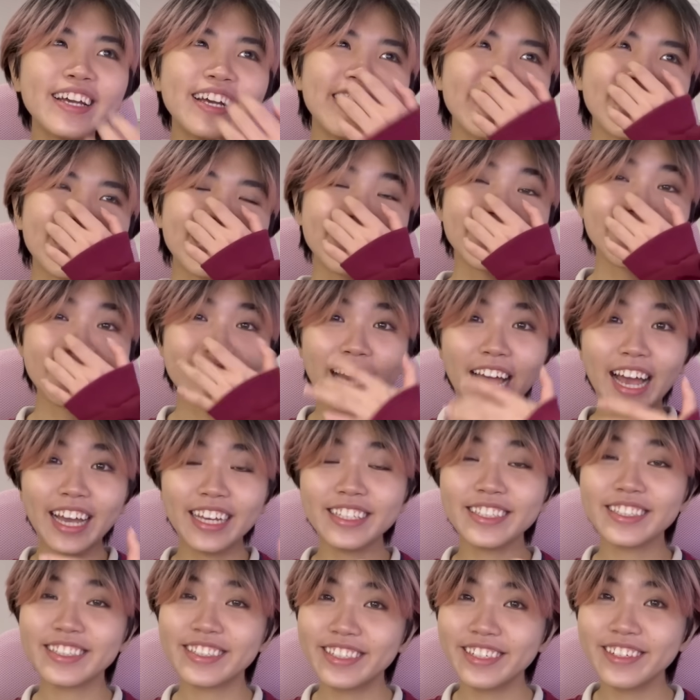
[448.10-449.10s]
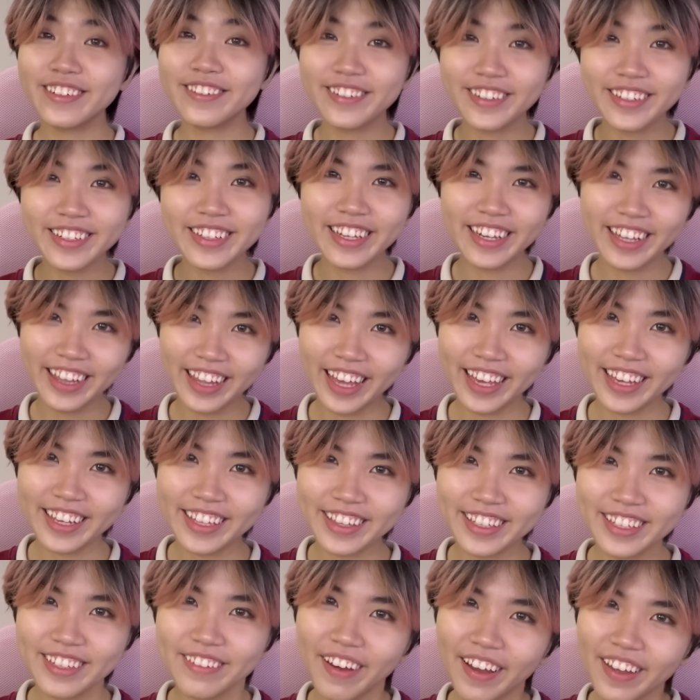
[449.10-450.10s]
Because I still really
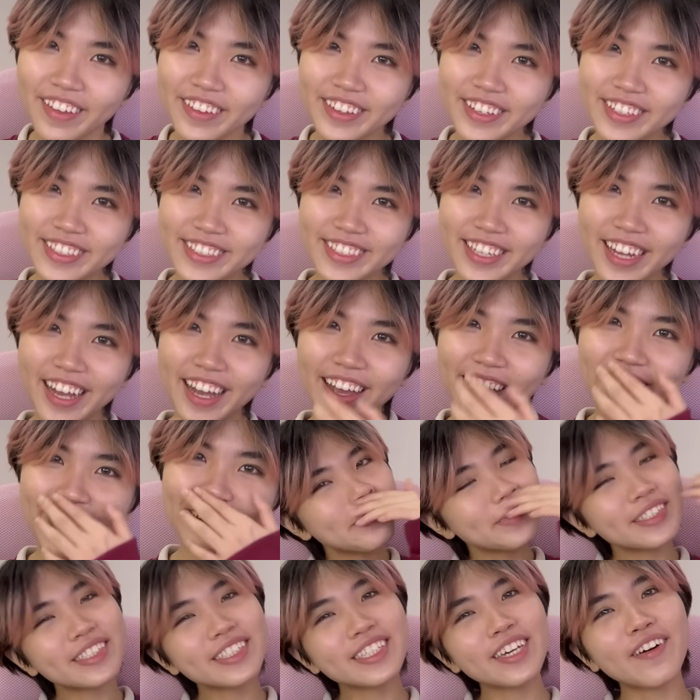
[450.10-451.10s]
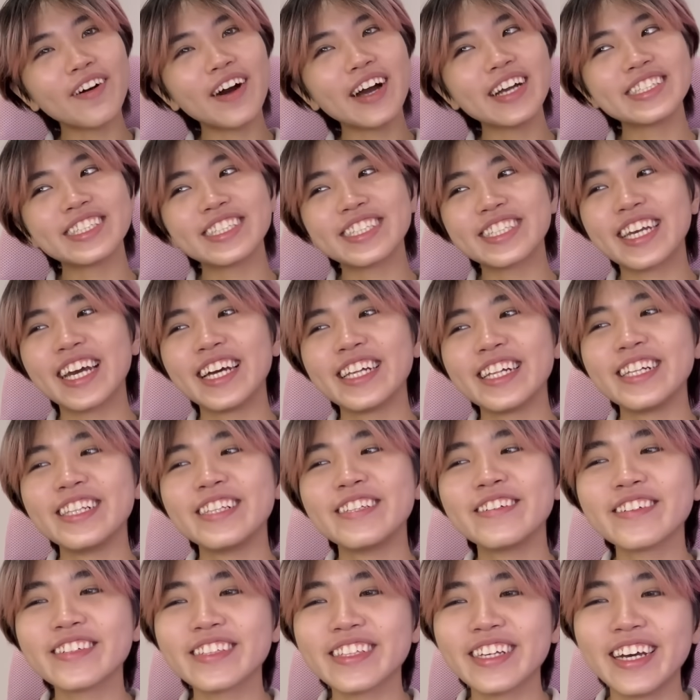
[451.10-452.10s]
liked him at this time. So I just kind of
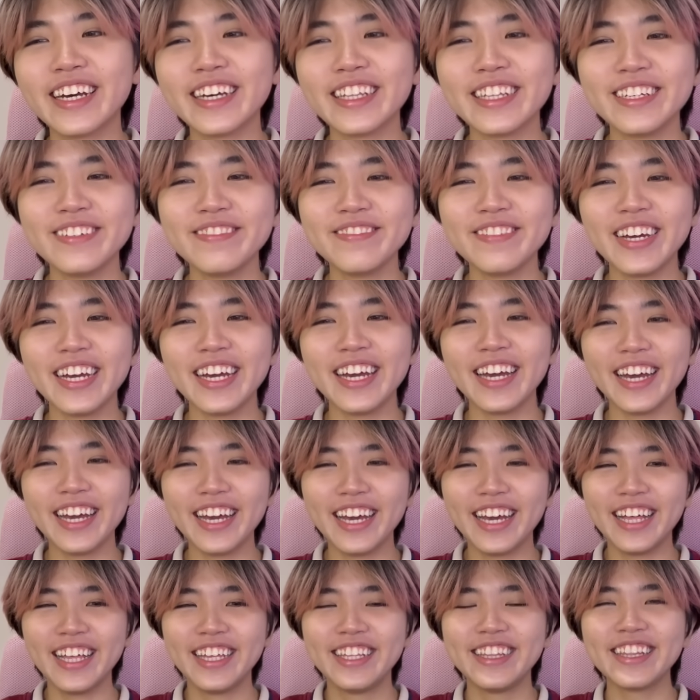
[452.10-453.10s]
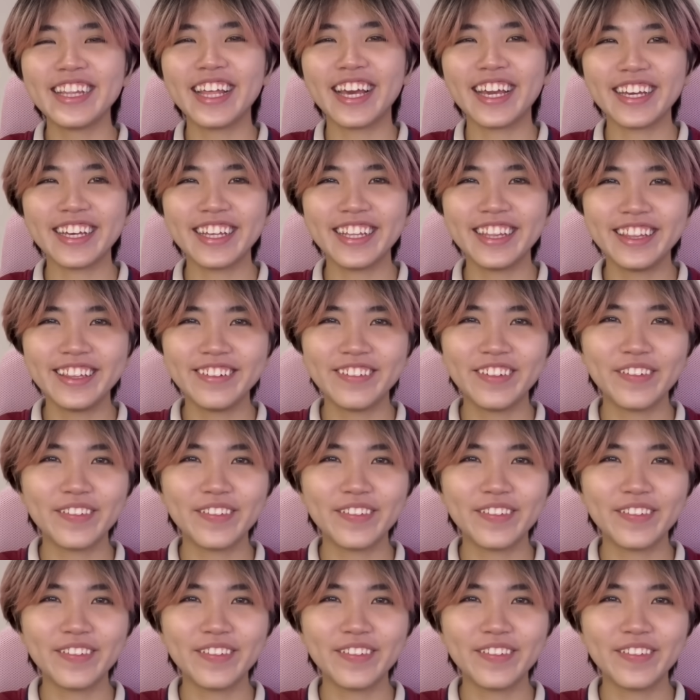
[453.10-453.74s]
looked at him and like, and